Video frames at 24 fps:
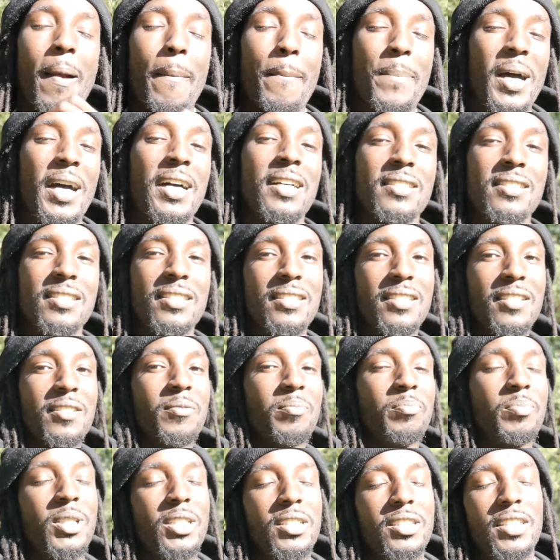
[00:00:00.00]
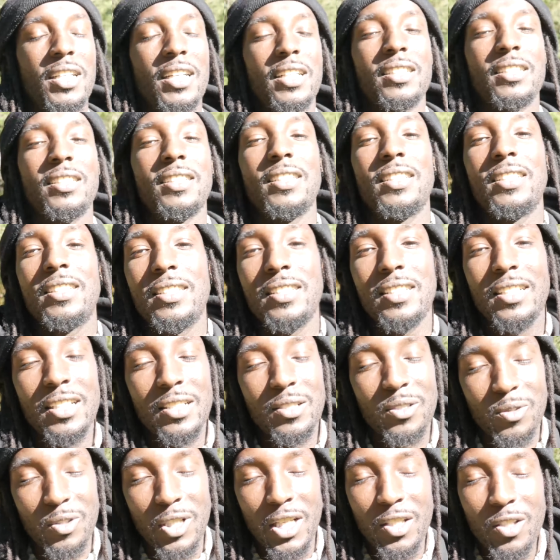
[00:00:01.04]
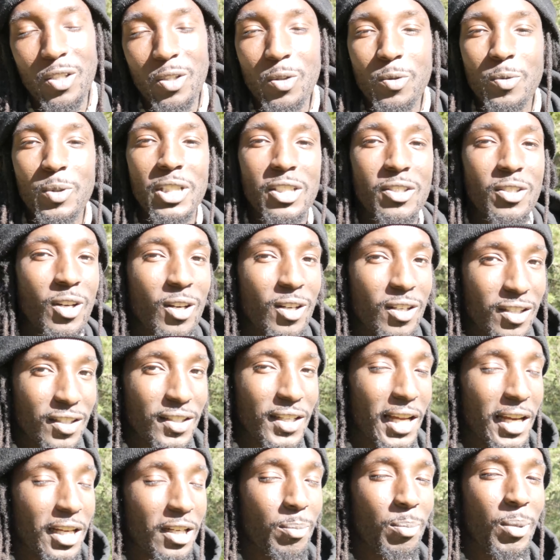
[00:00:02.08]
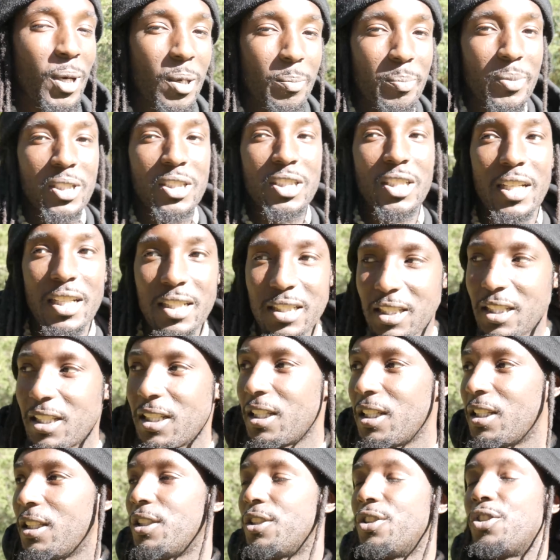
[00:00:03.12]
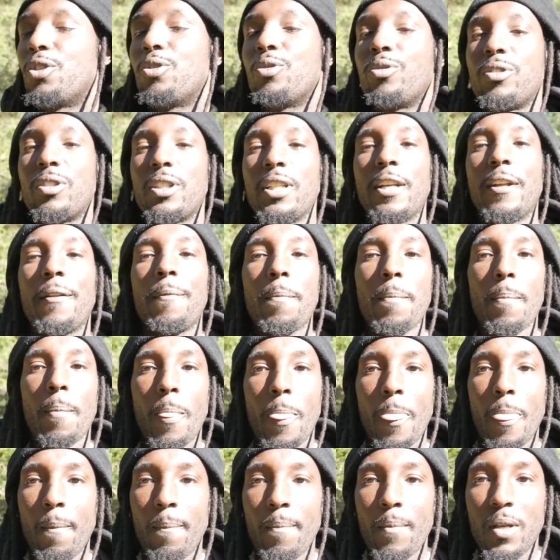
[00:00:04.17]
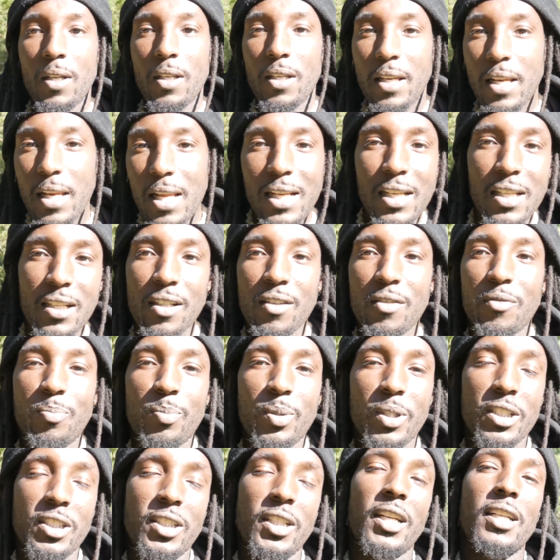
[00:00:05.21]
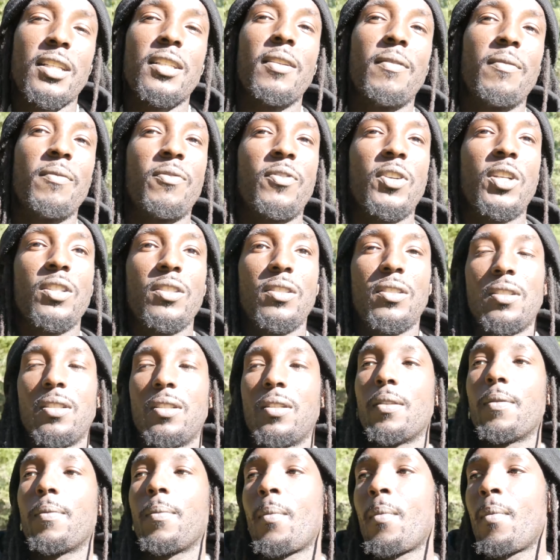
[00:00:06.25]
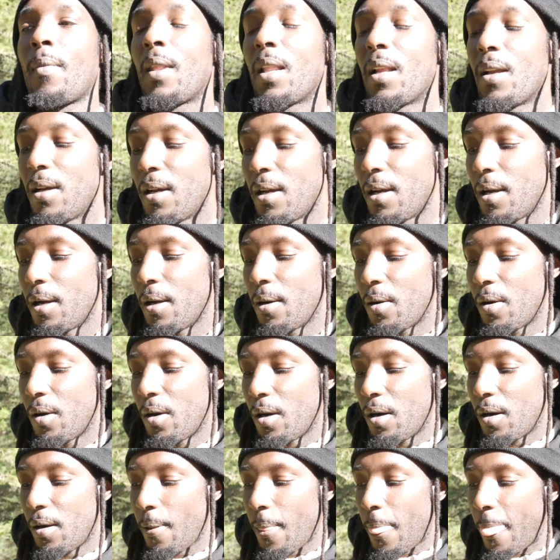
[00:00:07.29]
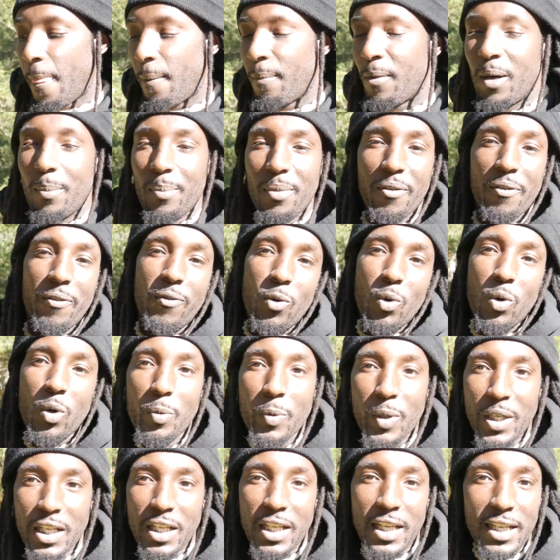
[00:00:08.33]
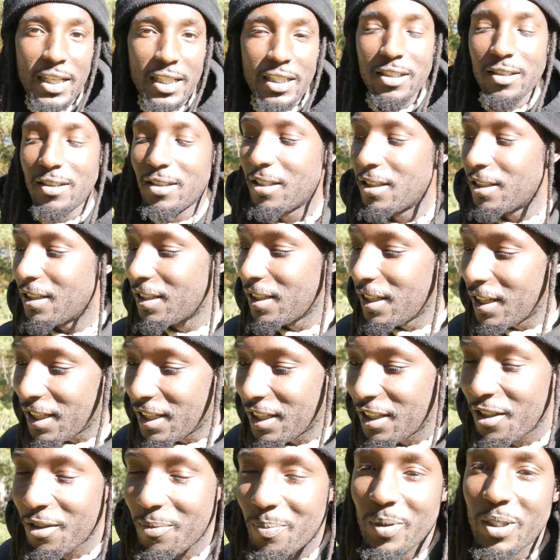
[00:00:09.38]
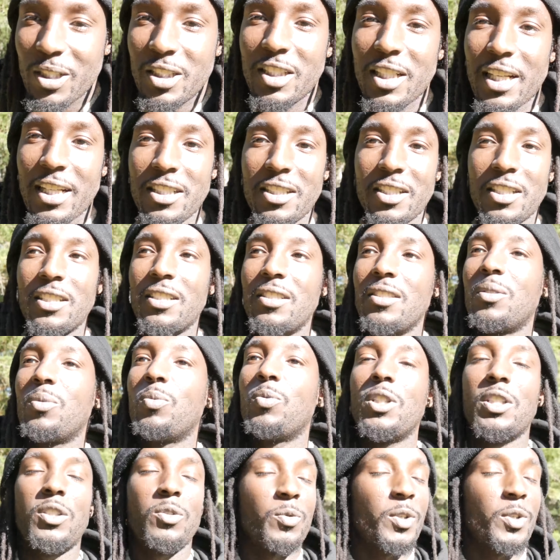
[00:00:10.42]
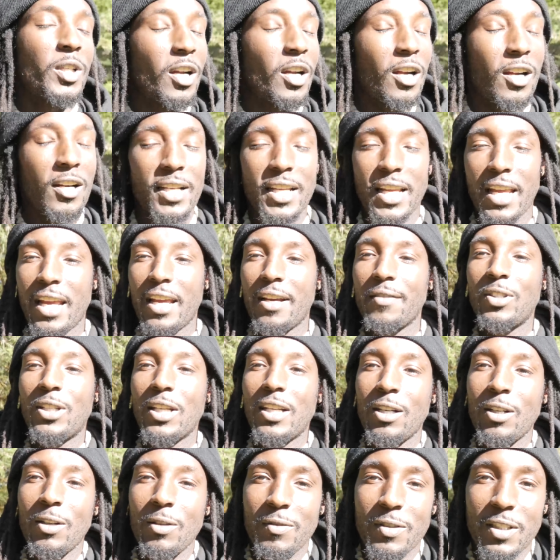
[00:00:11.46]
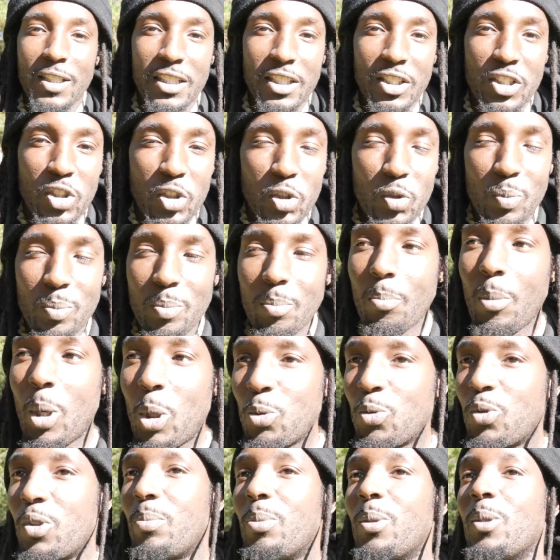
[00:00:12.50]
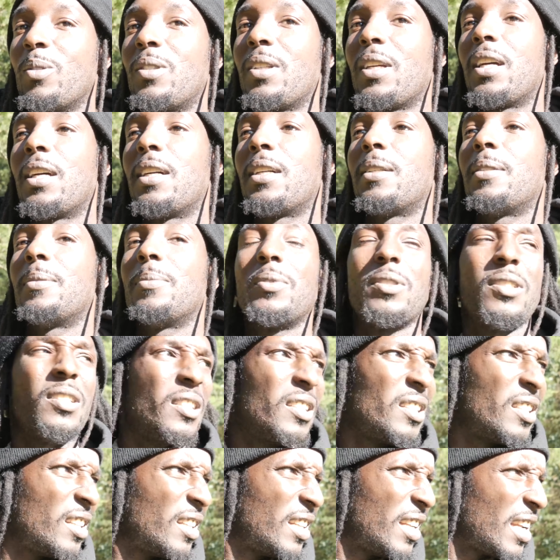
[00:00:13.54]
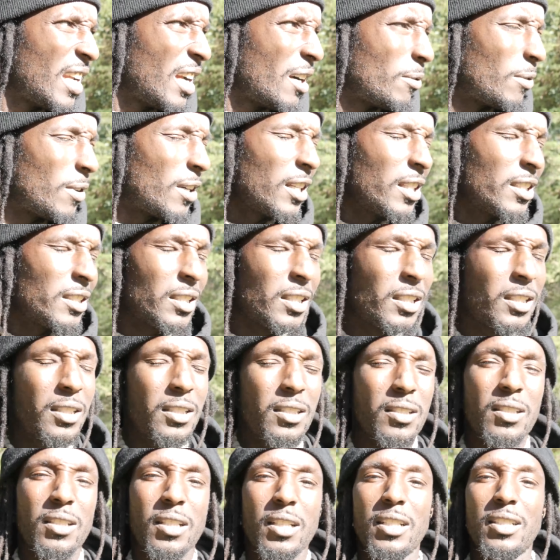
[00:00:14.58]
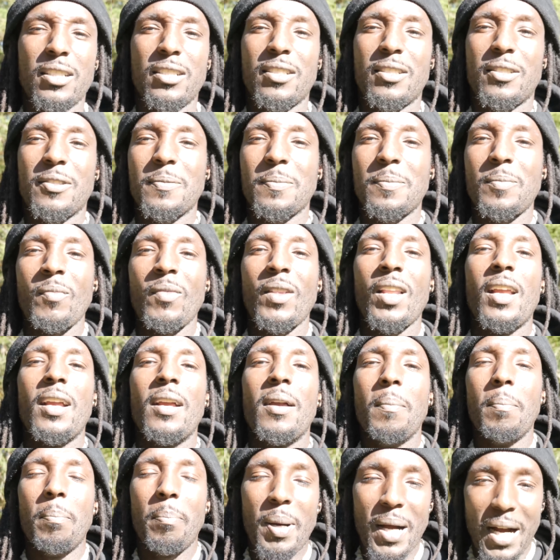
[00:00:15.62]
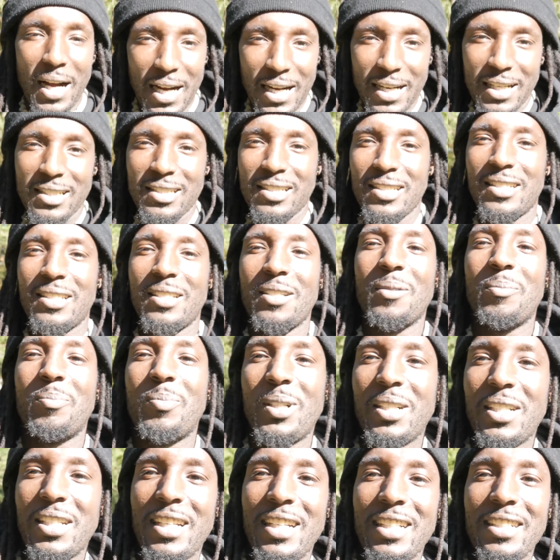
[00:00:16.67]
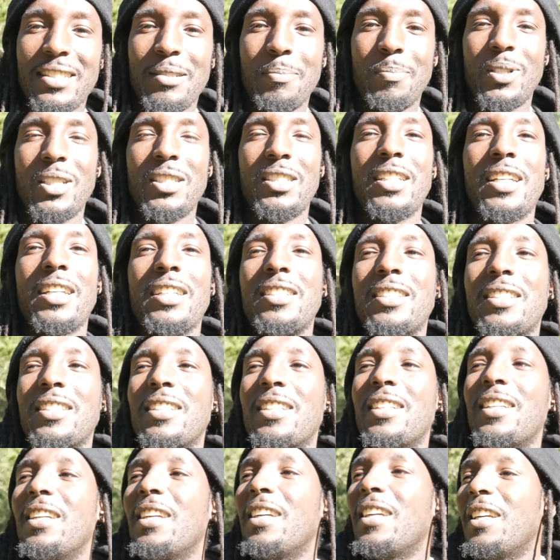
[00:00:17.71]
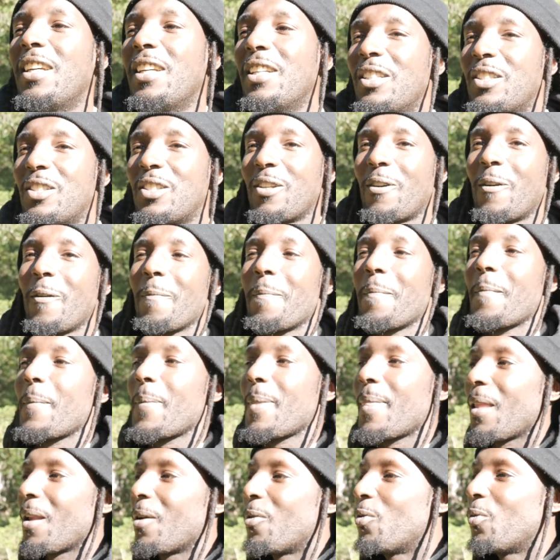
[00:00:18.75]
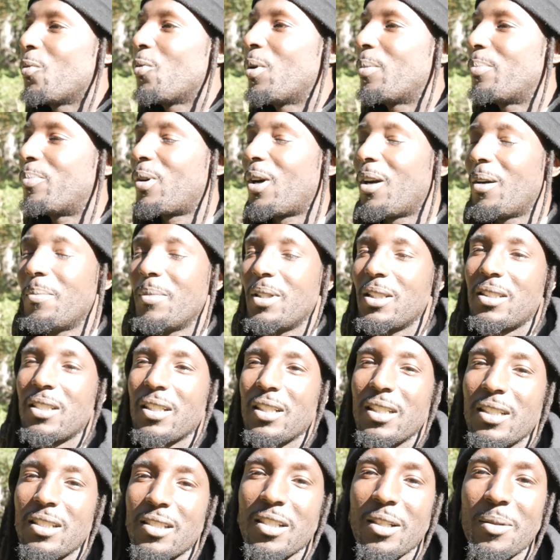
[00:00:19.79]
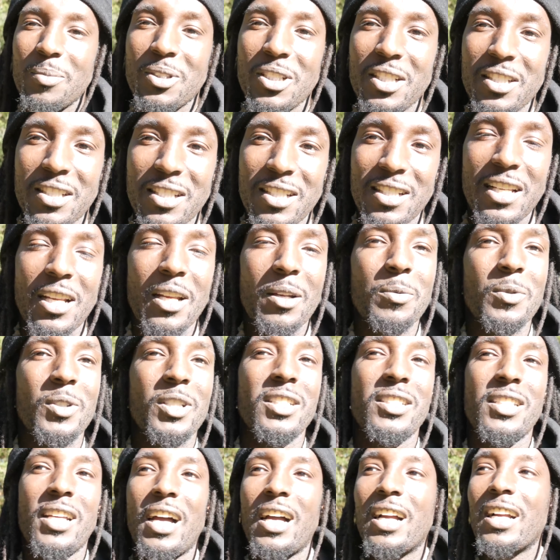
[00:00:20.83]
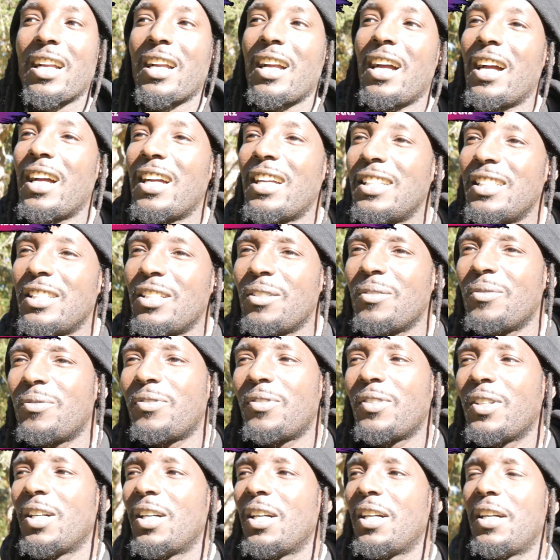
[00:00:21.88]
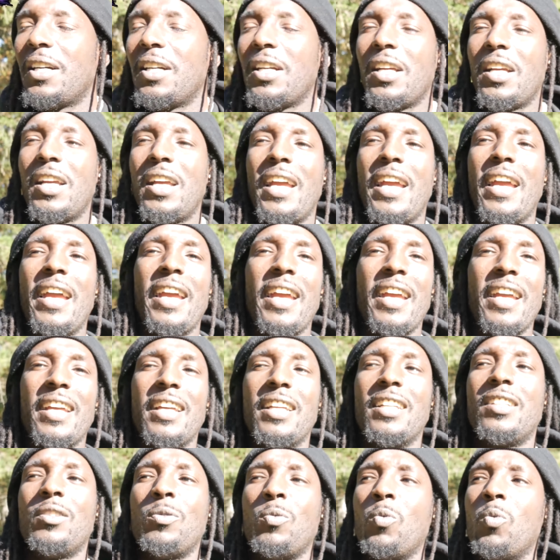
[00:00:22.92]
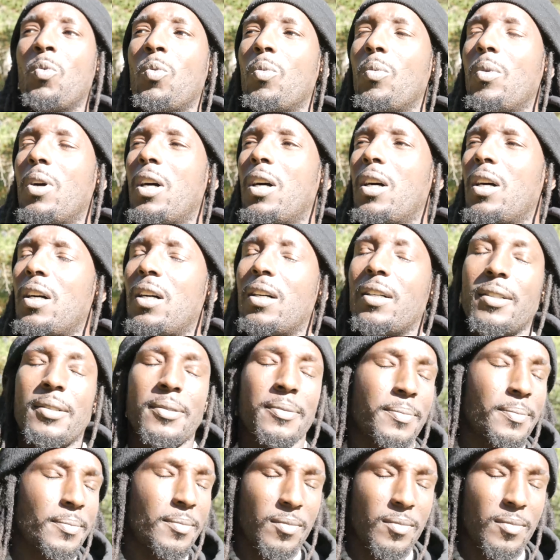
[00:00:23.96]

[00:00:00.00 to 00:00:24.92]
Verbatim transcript: Positive projection. Yes, I know we talk a lot about projecting and it's usually negative projecting first. But before we get into the negative projections, which we already have delved into multiple times, today I wanted to discuss positive project projection. So what brought me to this subject today was I kind of had uh,